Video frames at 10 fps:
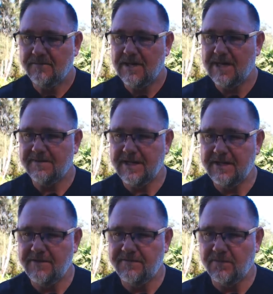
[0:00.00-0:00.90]
Mark,
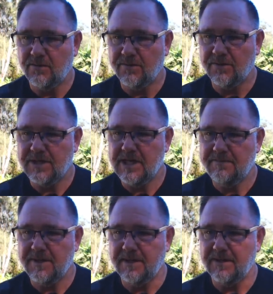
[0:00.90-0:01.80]
thank you for
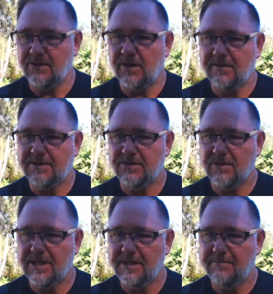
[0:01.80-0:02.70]
keeping your live
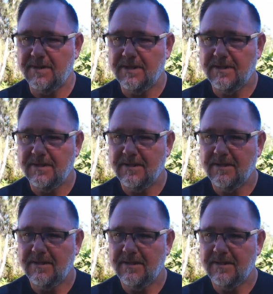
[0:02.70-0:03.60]
stream,
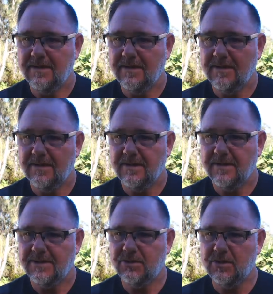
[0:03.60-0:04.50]

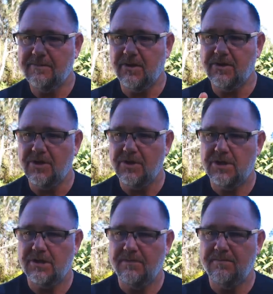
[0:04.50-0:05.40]
streaming on
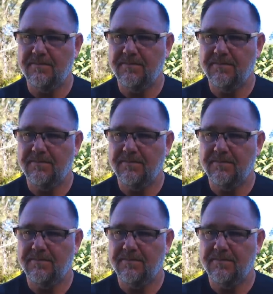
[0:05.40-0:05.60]
YouTube.